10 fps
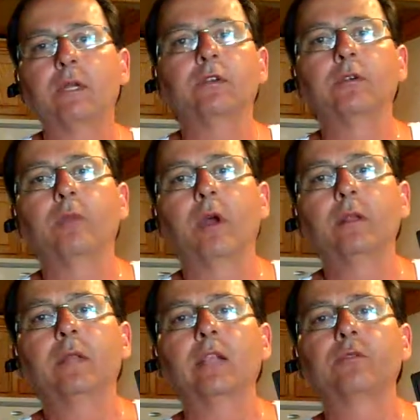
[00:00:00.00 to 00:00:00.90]
on your
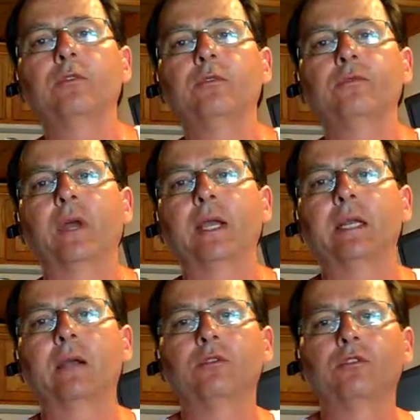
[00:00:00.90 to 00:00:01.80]
butt, that's when you find
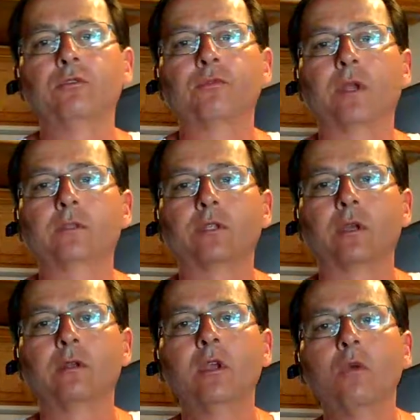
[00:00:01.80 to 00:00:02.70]
out who your friends
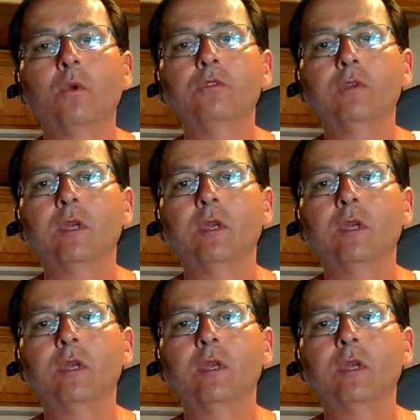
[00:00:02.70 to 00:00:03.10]
are. When you